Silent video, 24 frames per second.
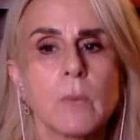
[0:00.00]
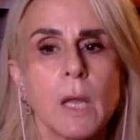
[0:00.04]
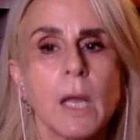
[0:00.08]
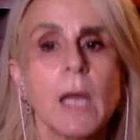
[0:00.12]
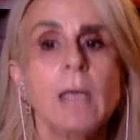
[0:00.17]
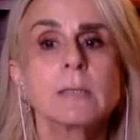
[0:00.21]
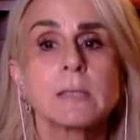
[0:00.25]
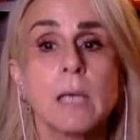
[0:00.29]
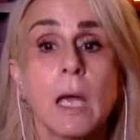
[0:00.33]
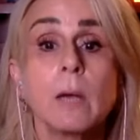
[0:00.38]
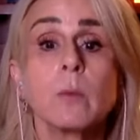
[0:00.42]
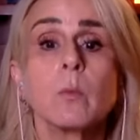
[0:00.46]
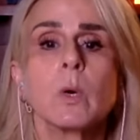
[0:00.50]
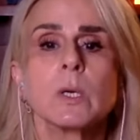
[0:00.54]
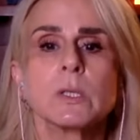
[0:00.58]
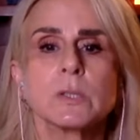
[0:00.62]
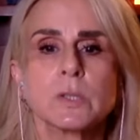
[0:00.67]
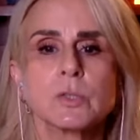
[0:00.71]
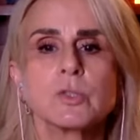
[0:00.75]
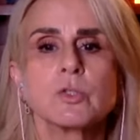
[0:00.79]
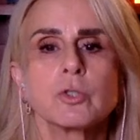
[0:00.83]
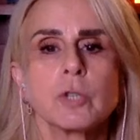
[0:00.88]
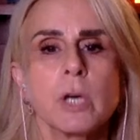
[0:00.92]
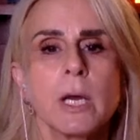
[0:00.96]
as I
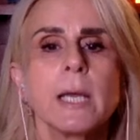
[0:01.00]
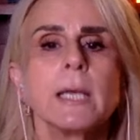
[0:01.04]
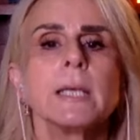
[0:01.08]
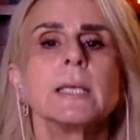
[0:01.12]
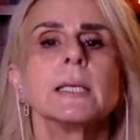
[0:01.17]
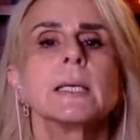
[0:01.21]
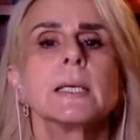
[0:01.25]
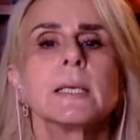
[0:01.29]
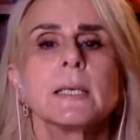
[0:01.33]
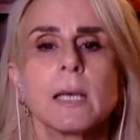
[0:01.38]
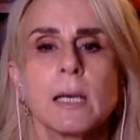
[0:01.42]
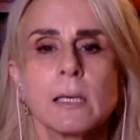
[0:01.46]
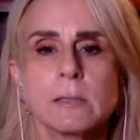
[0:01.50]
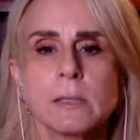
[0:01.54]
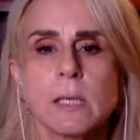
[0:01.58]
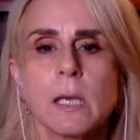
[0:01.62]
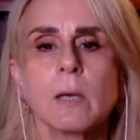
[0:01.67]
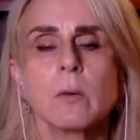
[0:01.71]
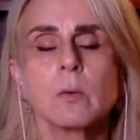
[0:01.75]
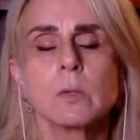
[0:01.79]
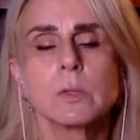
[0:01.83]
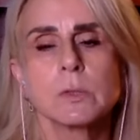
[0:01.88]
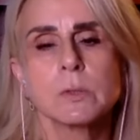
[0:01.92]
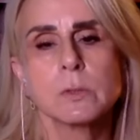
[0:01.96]
was training, as
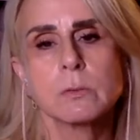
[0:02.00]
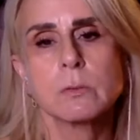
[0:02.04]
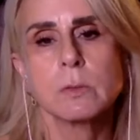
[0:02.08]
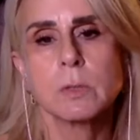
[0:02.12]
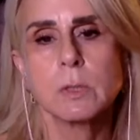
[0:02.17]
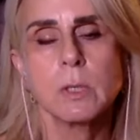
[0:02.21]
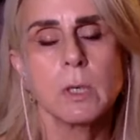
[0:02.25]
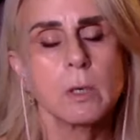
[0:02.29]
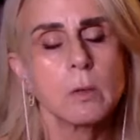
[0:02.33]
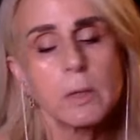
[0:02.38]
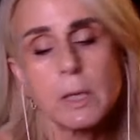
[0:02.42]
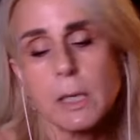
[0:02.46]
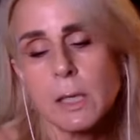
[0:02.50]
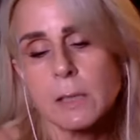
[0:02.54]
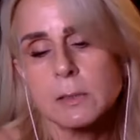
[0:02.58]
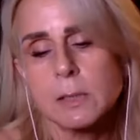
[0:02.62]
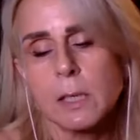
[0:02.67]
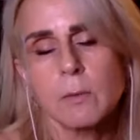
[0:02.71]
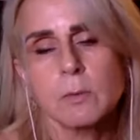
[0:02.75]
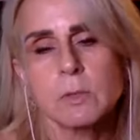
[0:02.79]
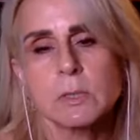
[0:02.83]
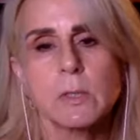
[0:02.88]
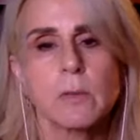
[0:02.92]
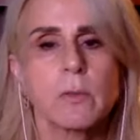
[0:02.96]
I was, you know, and as
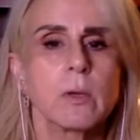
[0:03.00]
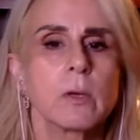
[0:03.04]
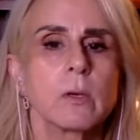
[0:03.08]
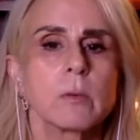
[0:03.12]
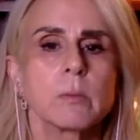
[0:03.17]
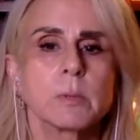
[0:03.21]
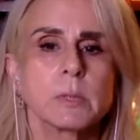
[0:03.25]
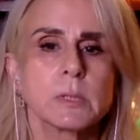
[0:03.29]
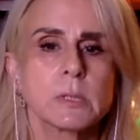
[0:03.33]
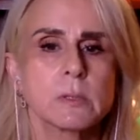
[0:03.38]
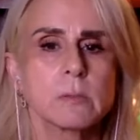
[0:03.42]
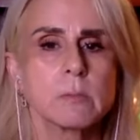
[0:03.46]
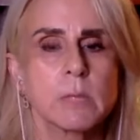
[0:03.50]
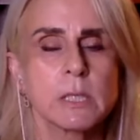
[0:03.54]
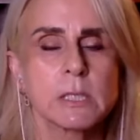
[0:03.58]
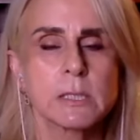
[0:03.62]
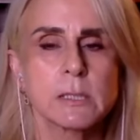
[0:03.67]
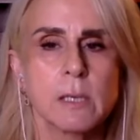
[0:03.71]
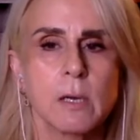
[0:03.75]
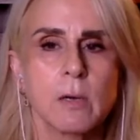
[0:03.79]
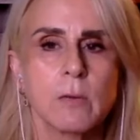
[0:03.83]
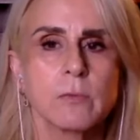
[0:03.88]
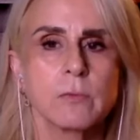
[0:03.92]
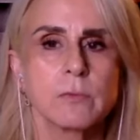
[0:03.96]
I was a therapist
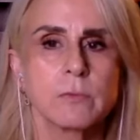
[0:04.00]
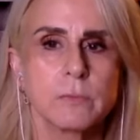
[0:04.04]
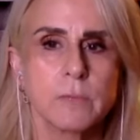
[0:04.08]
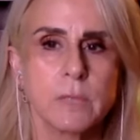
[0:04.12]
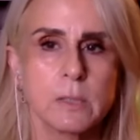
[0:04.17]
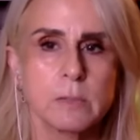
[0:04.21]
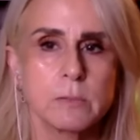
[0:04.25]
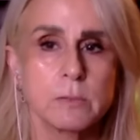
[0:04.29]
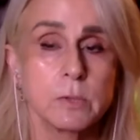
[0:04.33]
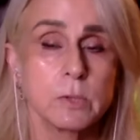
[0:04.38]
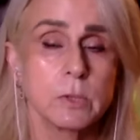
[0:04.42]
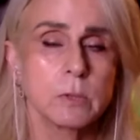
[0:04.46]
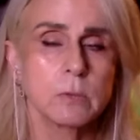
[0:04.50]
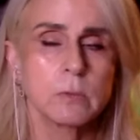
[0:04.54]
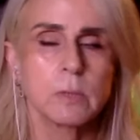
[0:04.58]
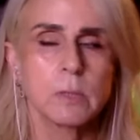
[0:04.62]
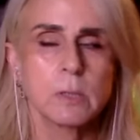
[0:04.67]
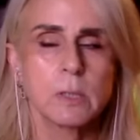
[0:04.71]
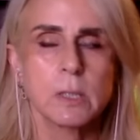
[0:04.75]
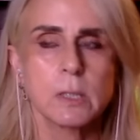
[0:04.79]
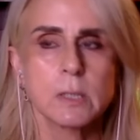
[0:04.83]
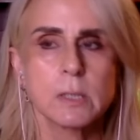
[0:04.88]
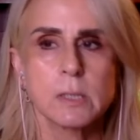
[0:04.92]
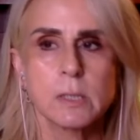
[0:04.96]
myself, you know,
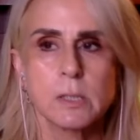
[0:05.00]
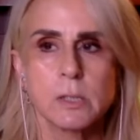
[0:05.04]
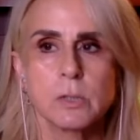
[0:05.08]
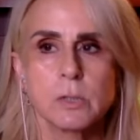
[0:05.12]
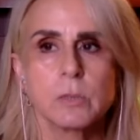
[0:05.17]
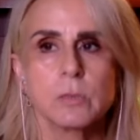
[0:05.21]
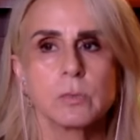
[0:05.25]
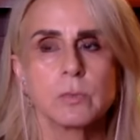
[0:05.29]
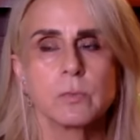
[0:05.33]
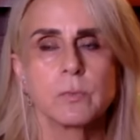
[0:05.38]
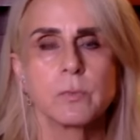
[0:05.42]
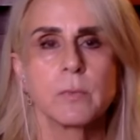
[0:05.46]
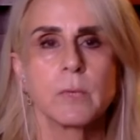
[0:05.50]
continue.